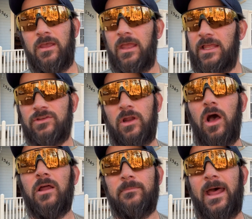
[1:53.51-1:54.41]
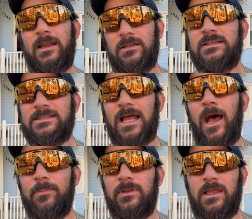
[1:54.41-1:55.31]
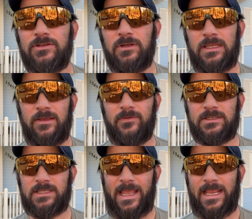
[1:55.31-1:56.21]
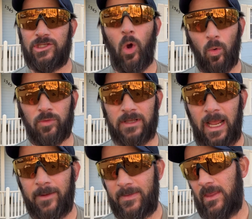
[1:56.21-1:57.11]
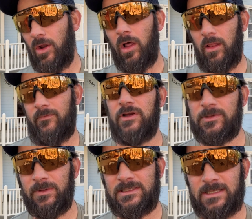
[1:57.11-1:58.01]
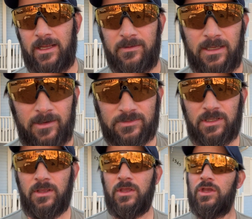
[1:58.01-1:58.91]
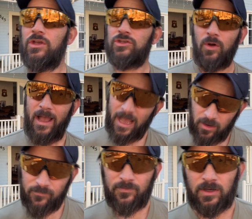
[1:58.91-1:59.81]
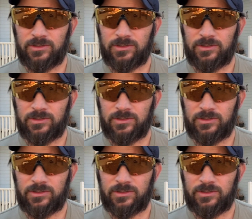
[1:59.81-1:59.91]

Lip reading: it's going to automatically stop, and that's going to give us a total time and then all of our split times. So Alpha